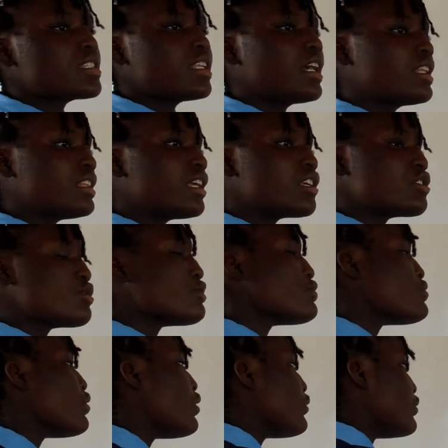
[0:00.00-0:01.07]
start, let's
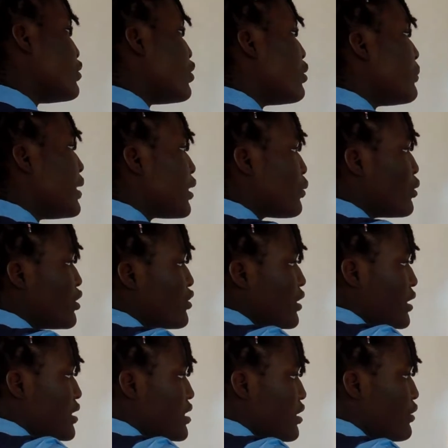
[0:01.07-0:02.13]
solve normal
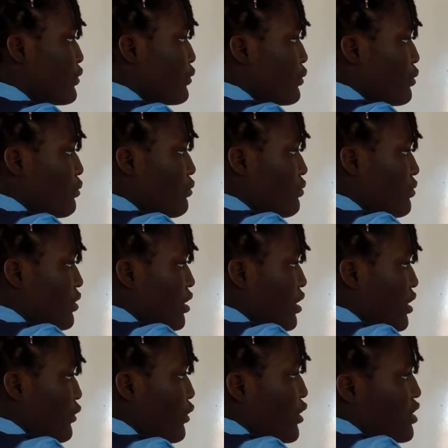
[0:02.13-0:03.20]
quadratic form.
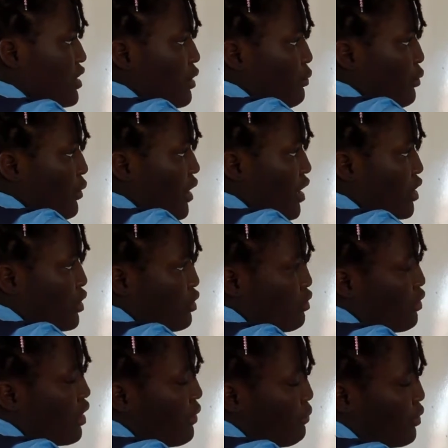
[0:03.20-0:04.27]
For example,
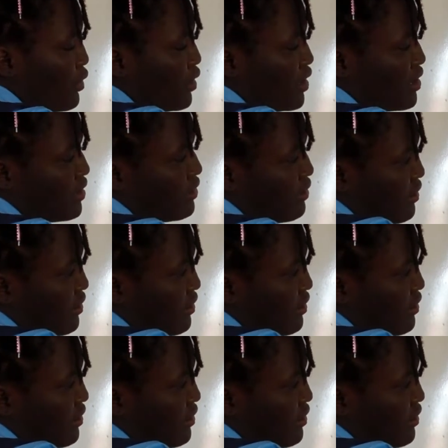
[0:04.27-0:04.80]
x squared plus